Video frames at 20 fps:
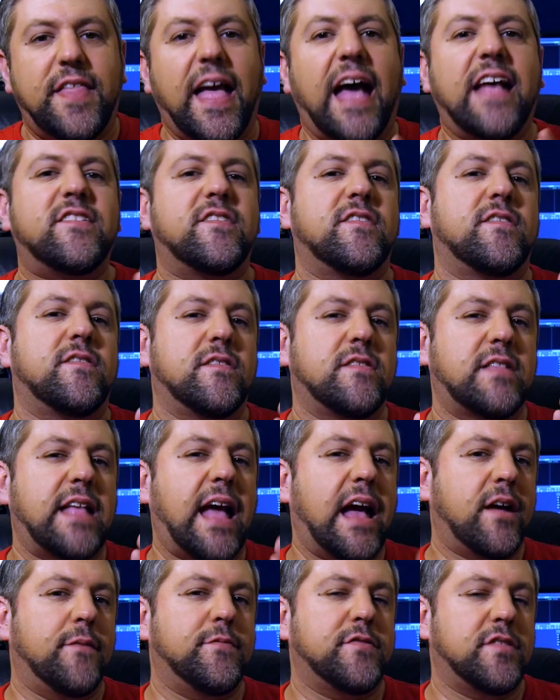
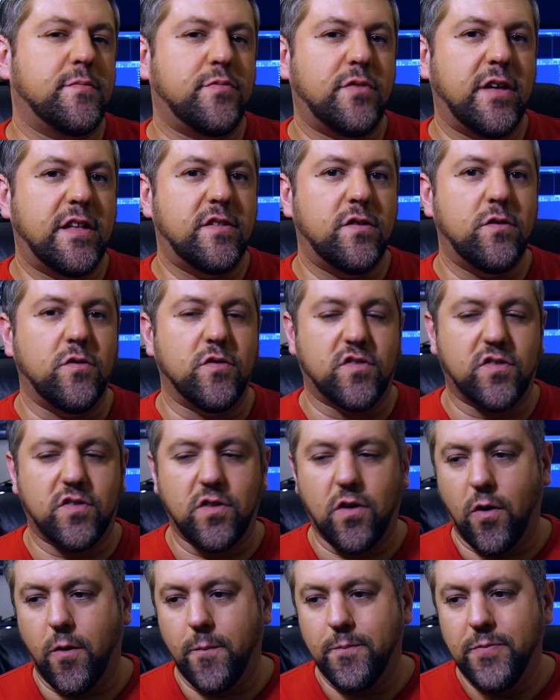that comes into play too.
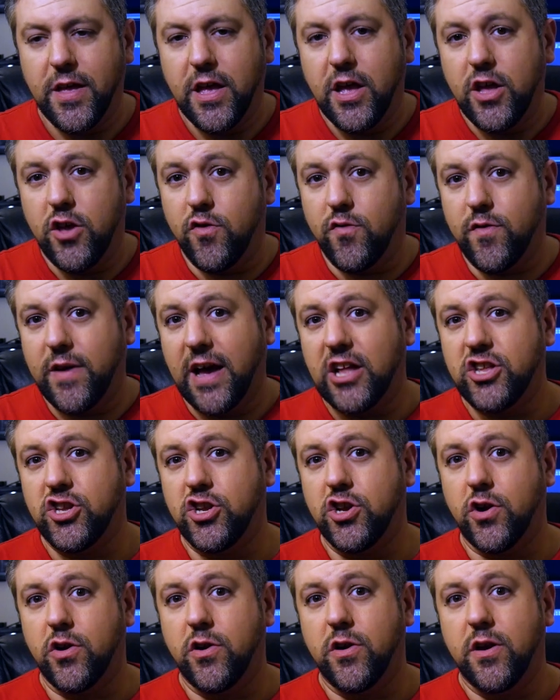So you've got
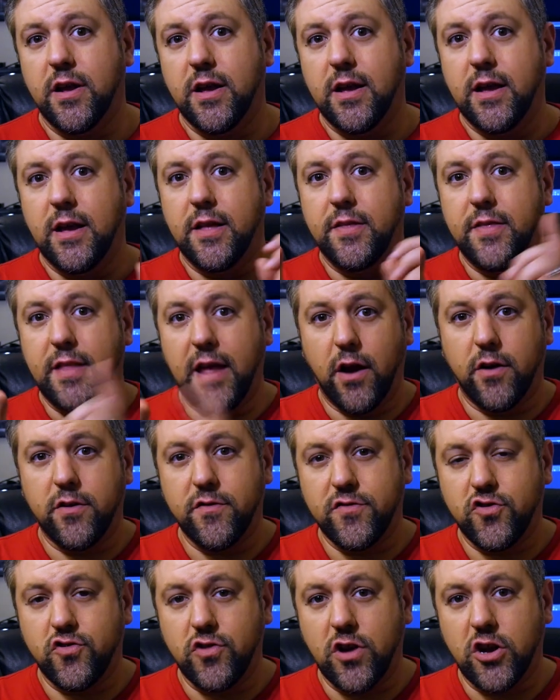your
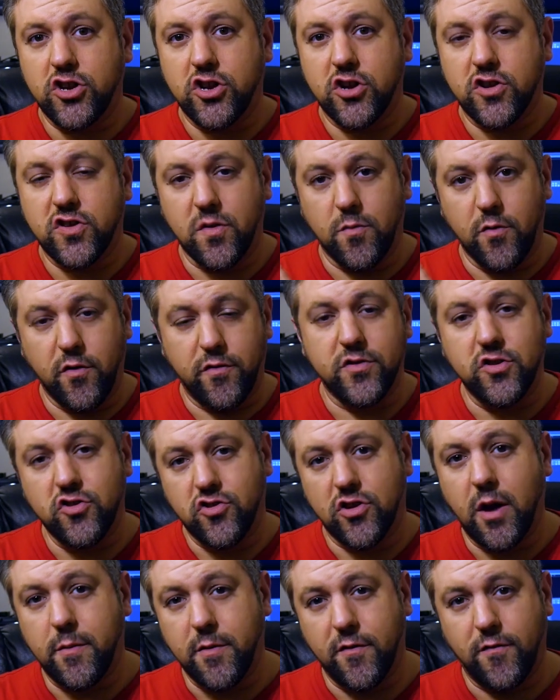narrative structure, so moving the
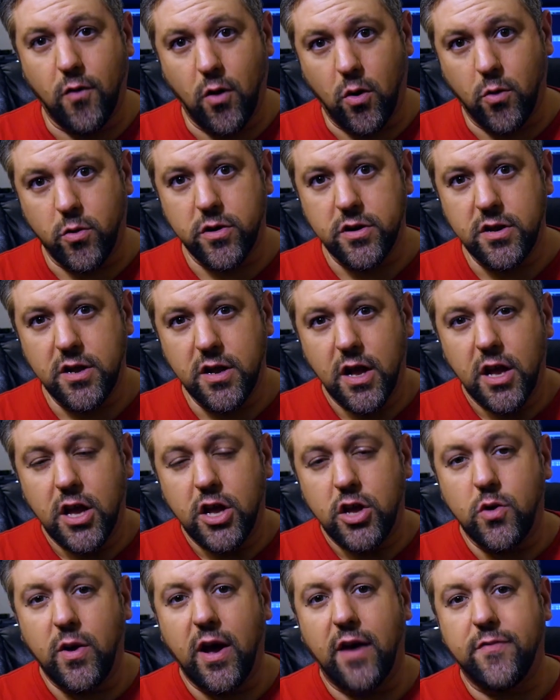drama forward.
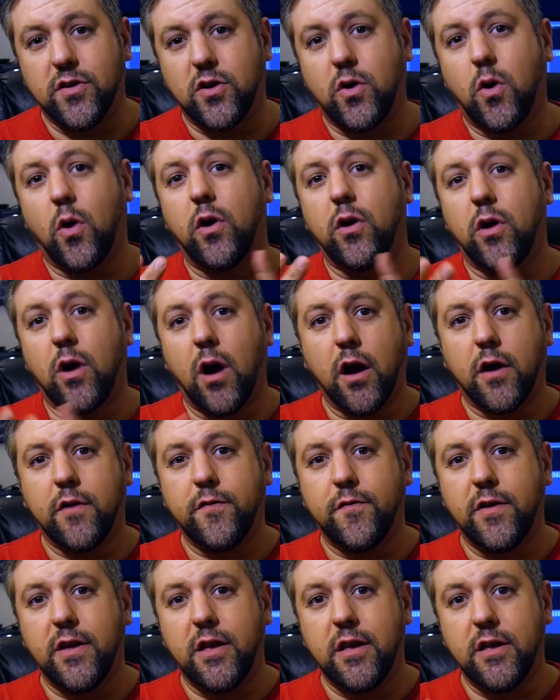You have the
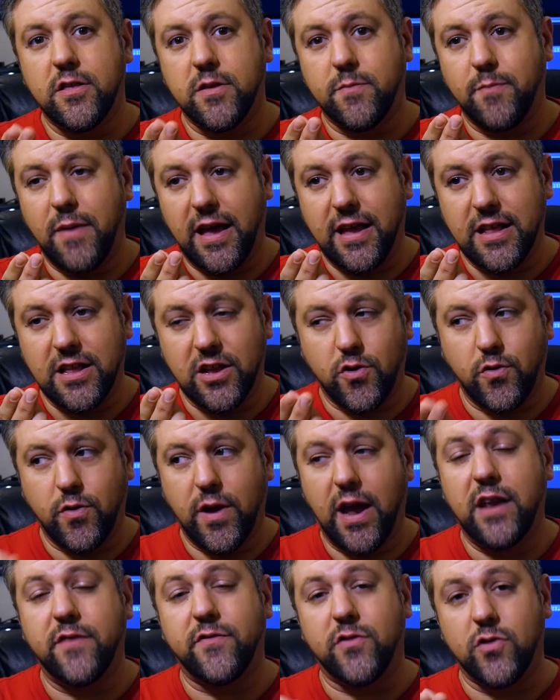choreography and making it
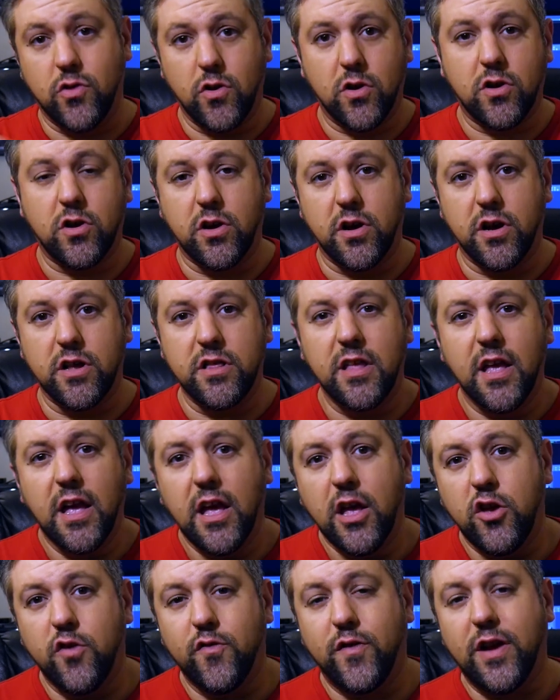creative and look good.
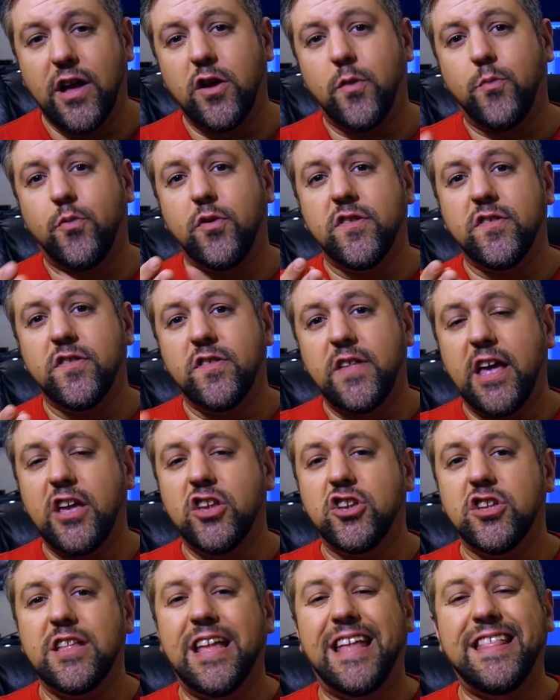You've got your
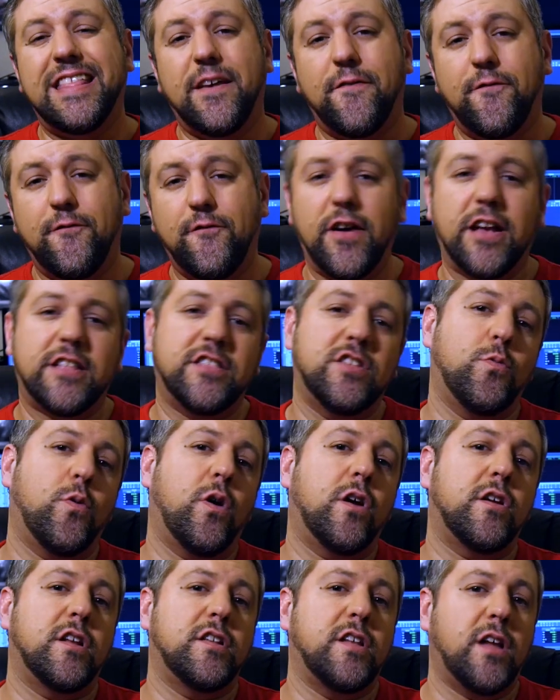presentation and the effect you
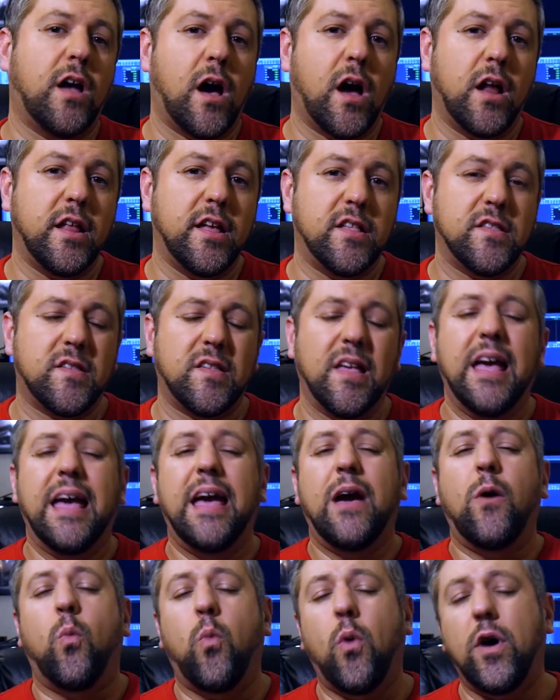want on the audience.
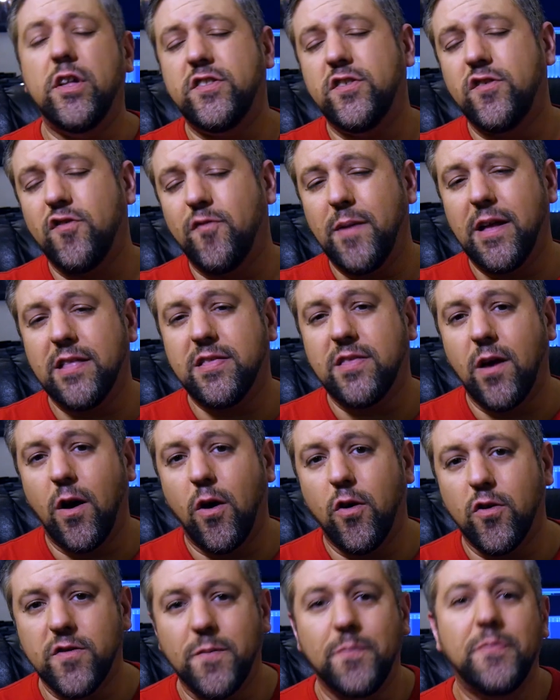Once you've met
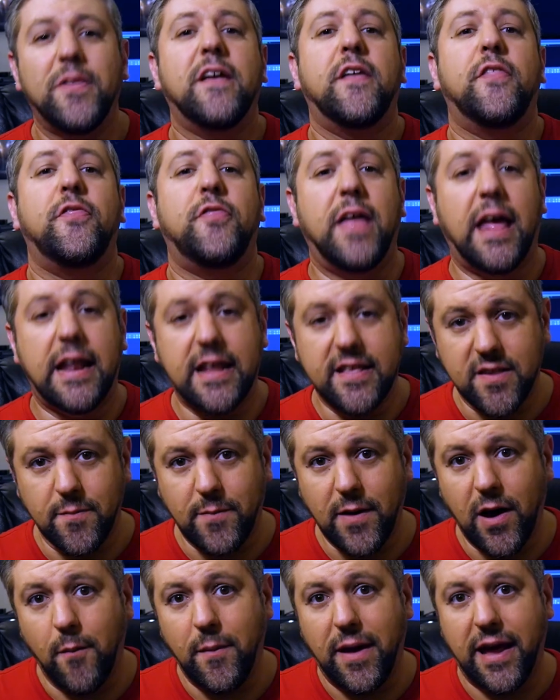those, then it's
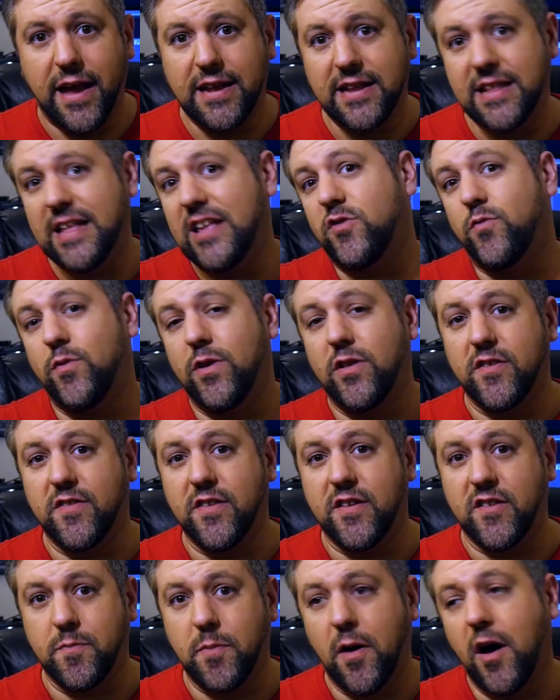about making it as
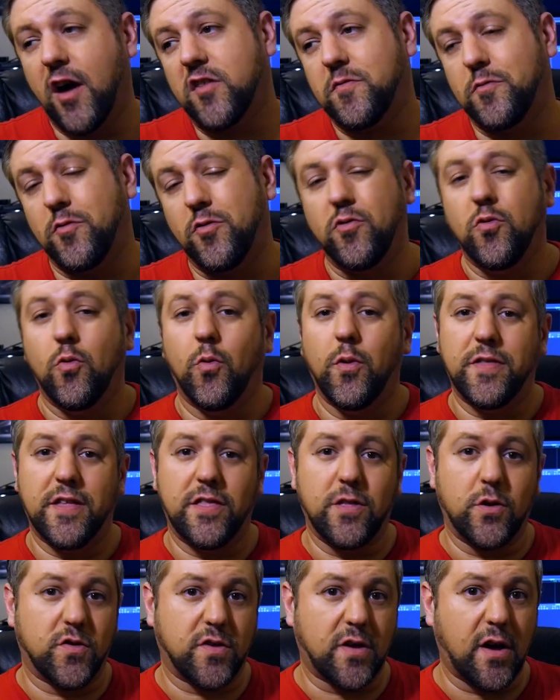realistic as possible
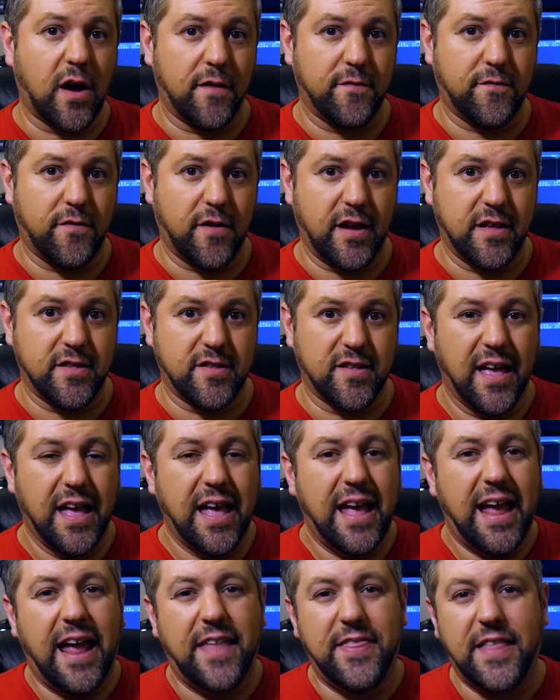within those confines.
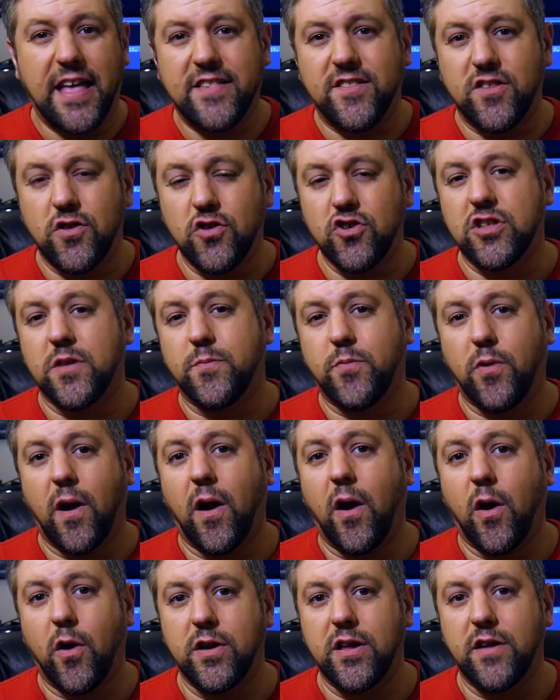And that's usually the
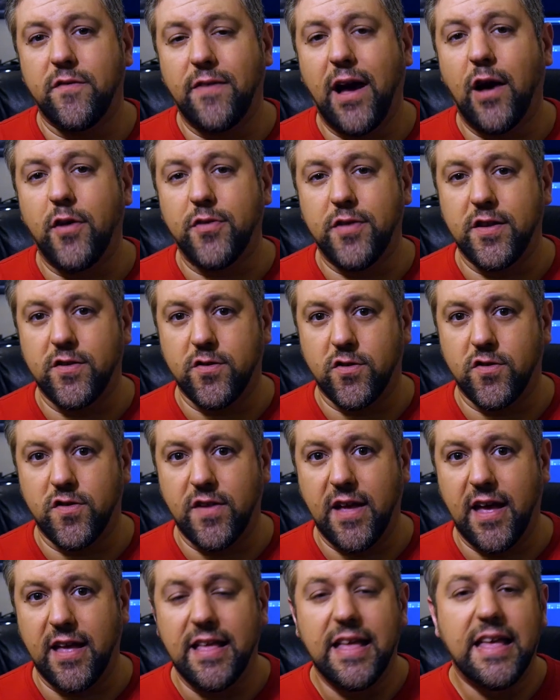priority of how things are
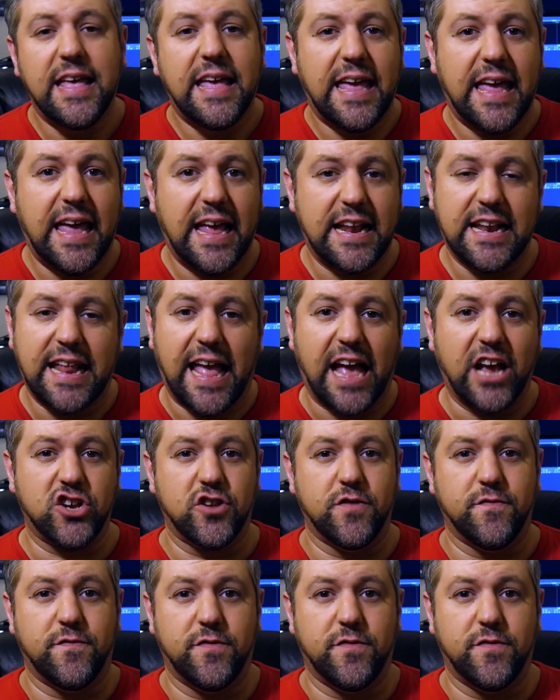set in an action